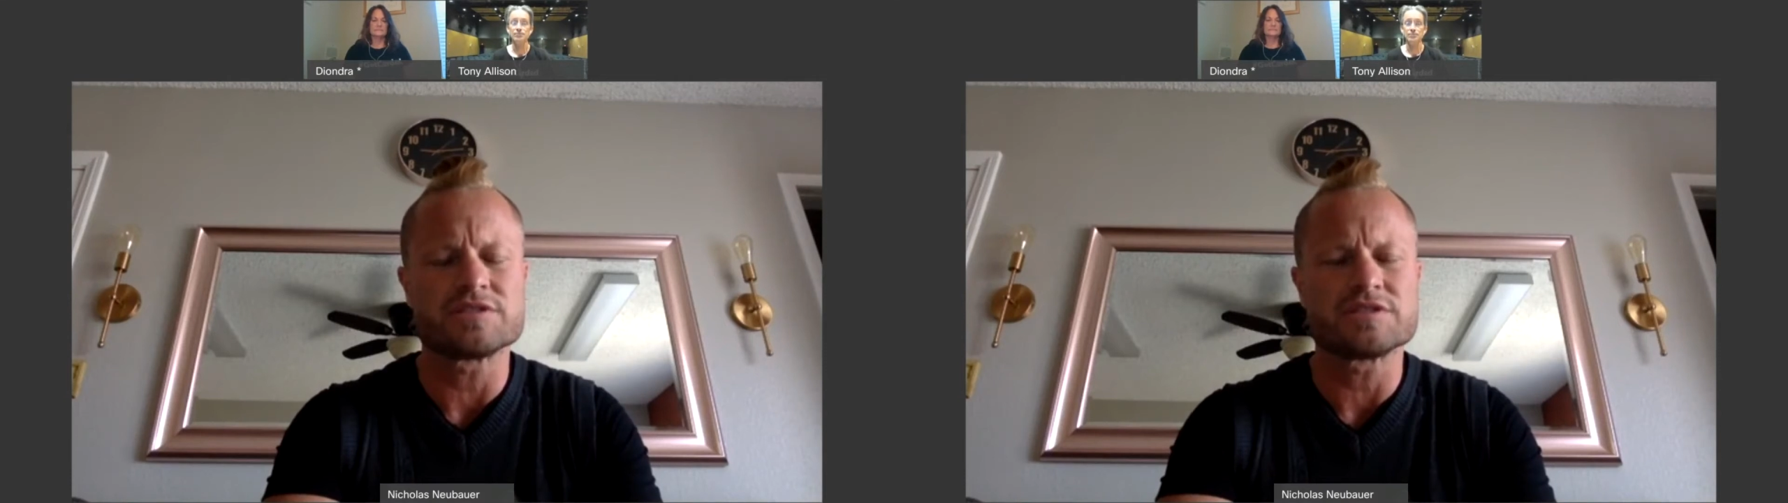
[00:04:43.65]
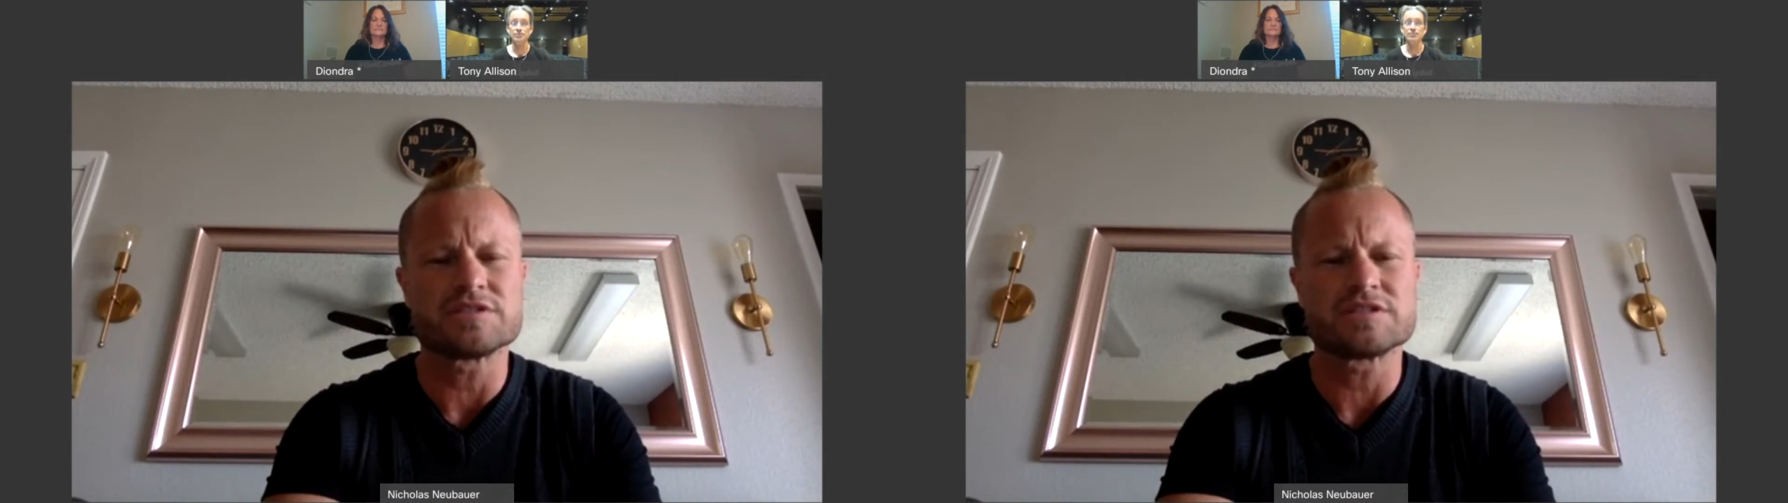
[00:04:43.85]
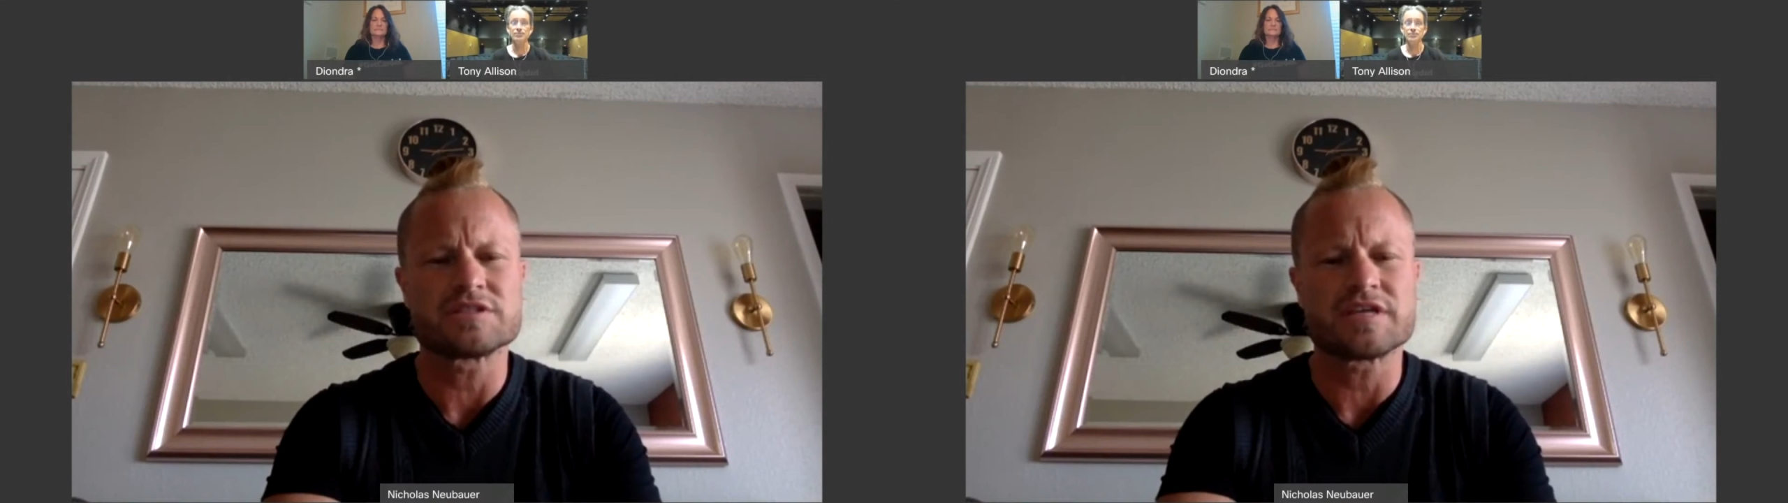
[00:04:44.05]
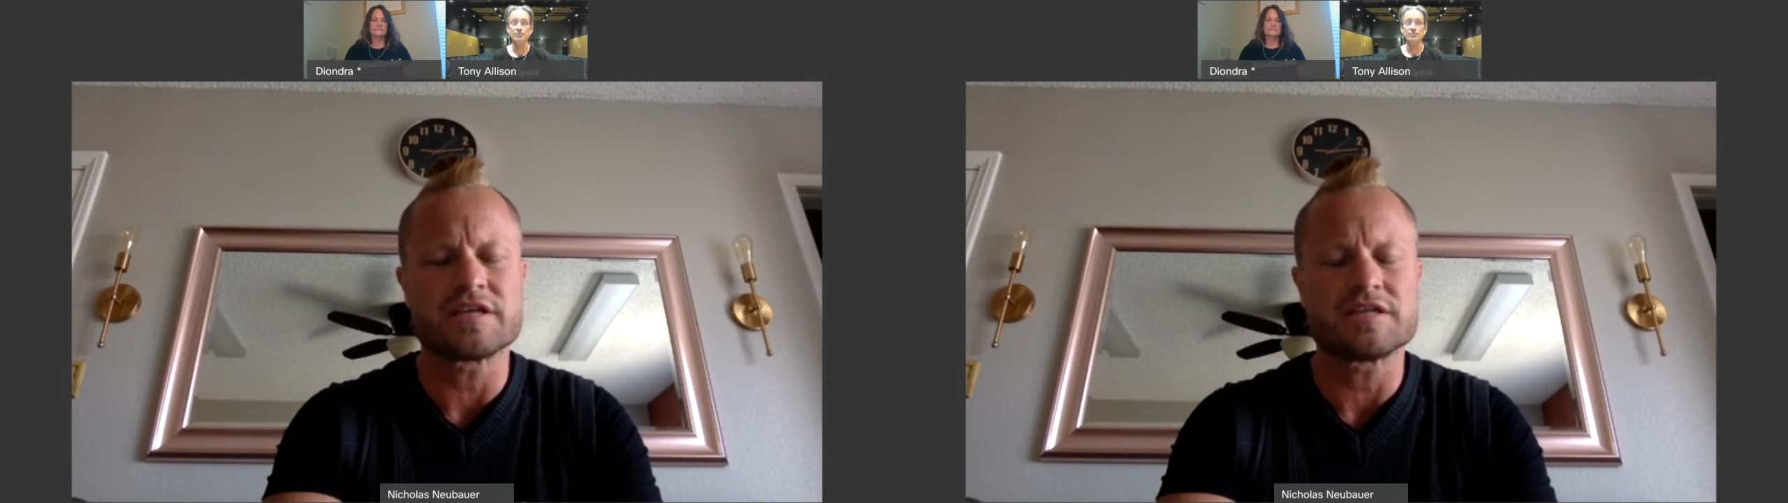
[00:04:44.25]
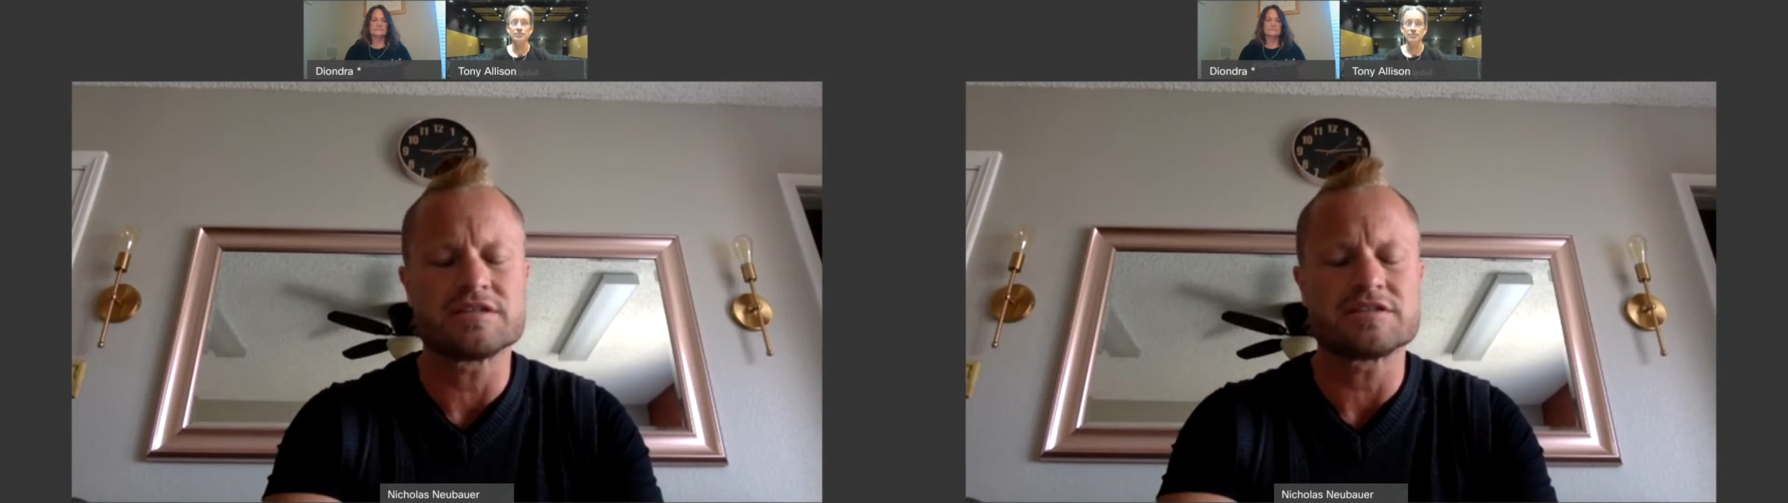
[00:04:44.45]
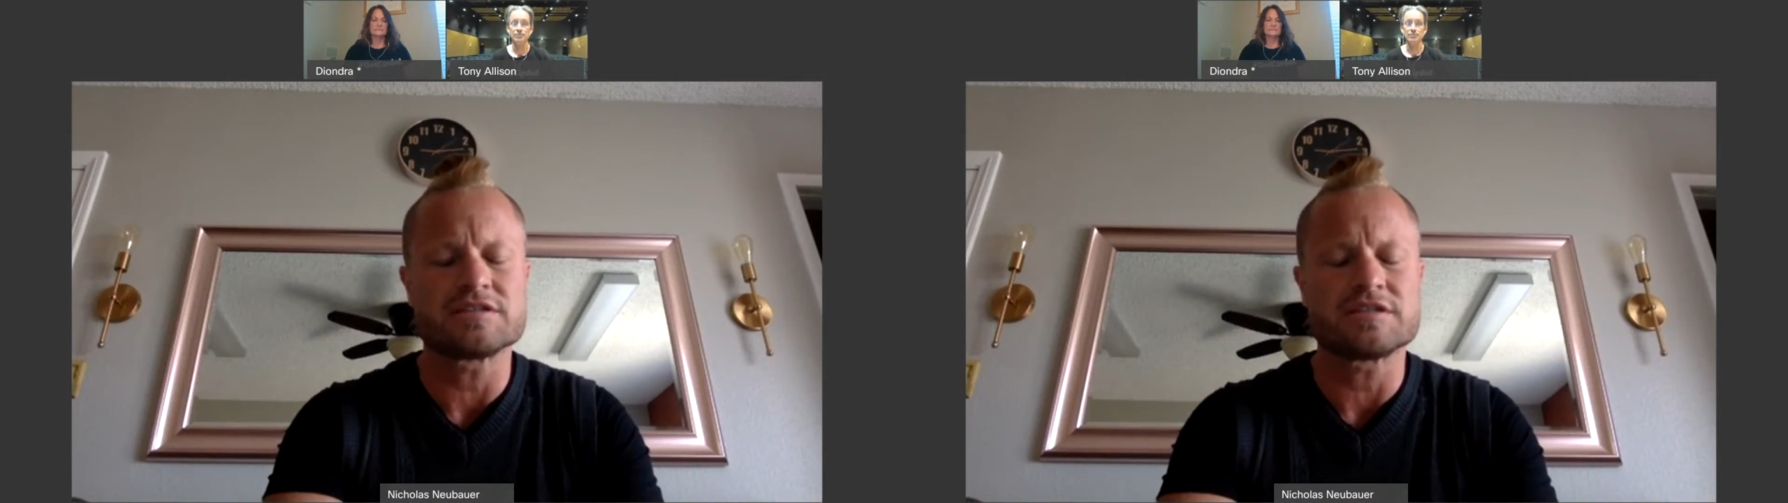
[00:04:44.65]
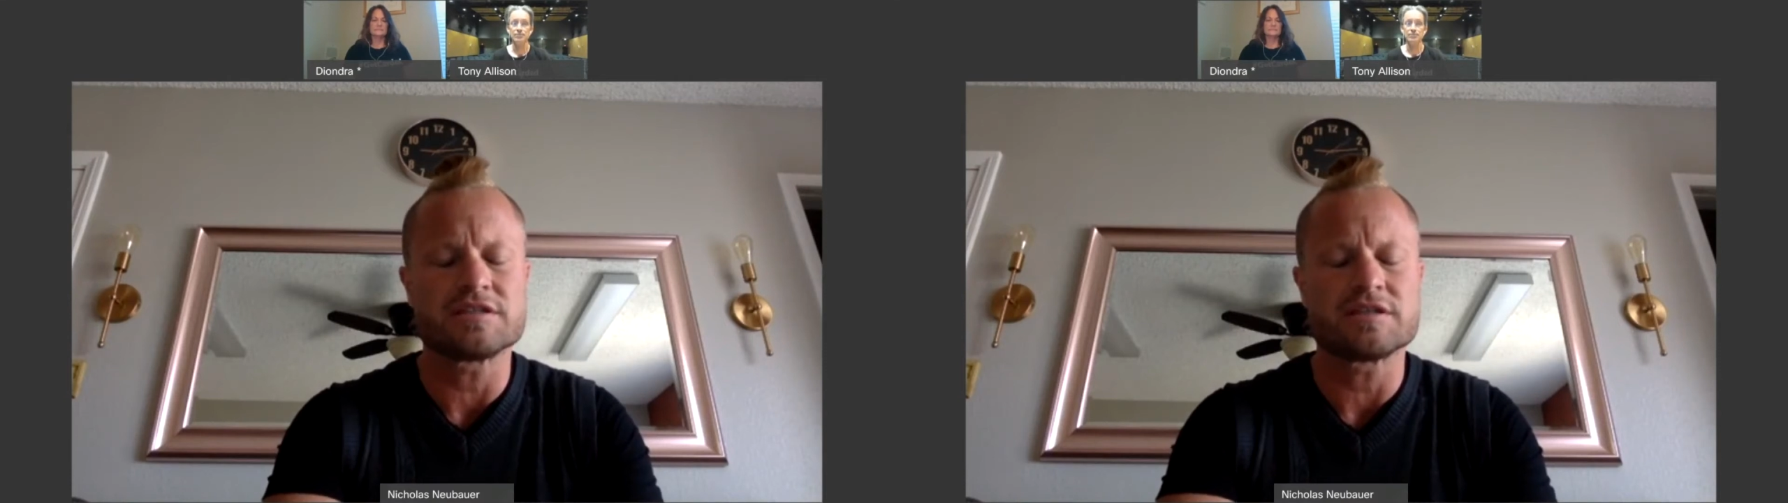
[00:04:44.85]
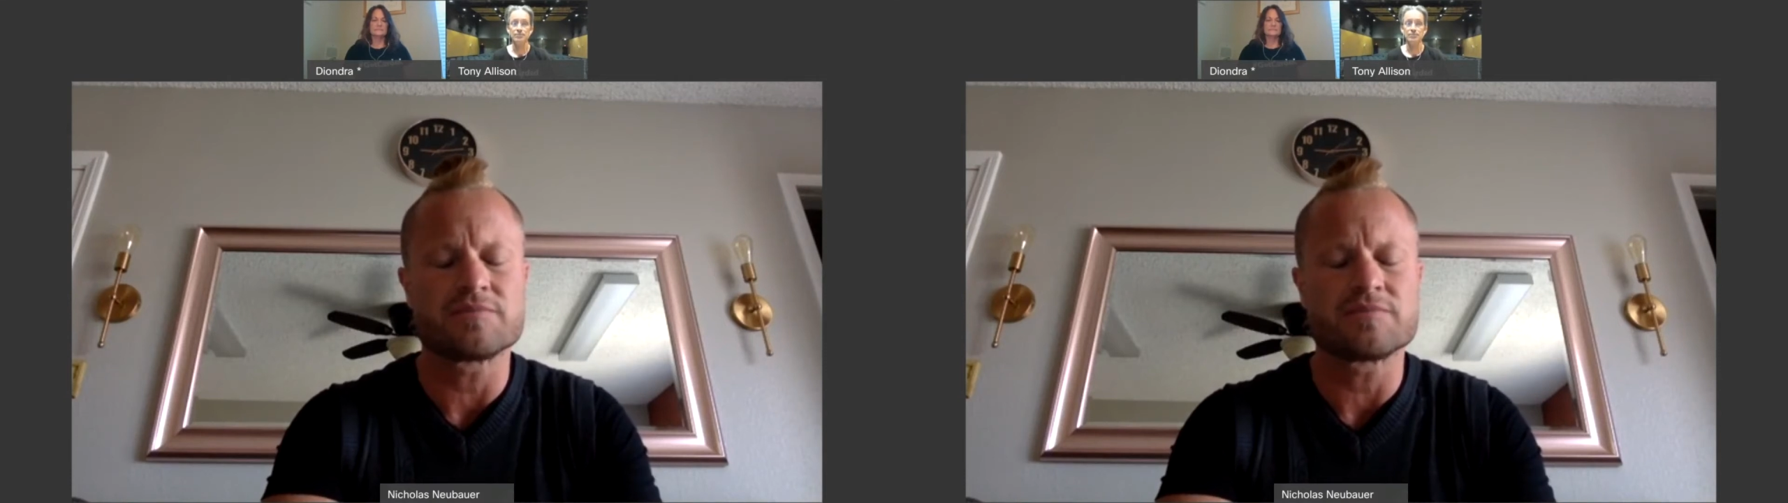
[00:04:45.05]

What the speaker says: which is the state agency